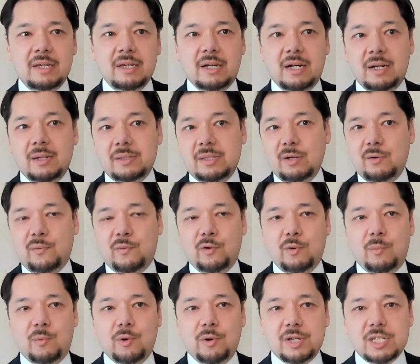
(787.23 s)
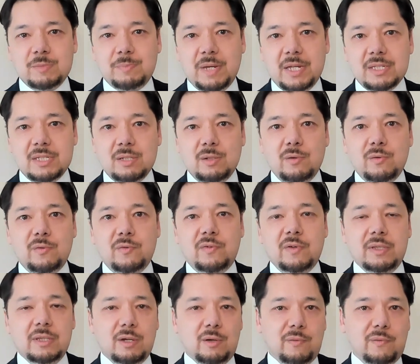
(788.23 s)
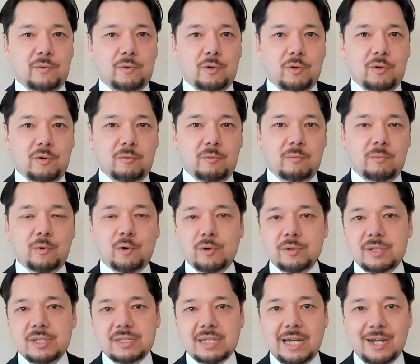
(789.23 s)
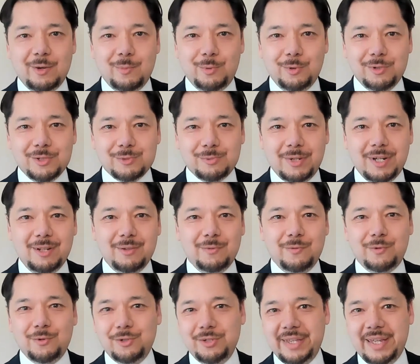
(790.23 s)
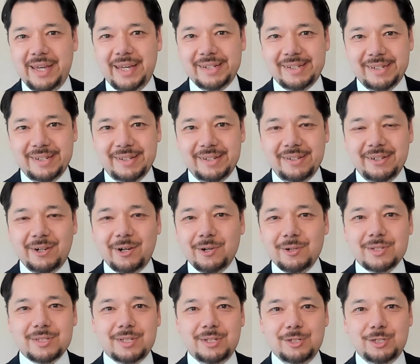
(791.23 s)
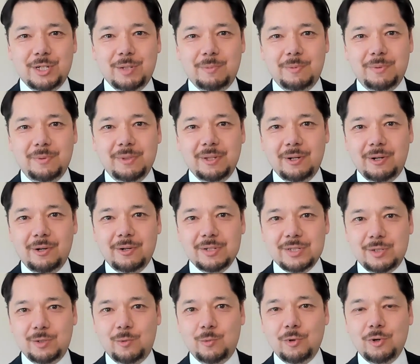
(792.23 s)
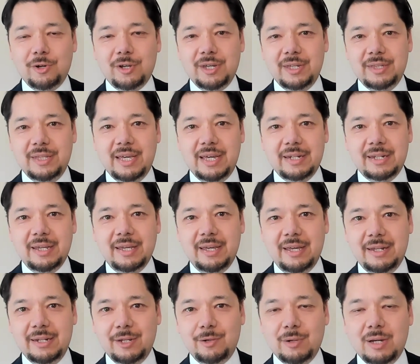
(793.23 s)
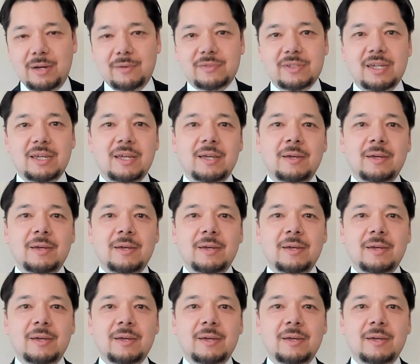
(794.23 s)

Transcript: Therefore more expensive and therefore more desirable as well for that artisanship, the artisanal work and that handicraft.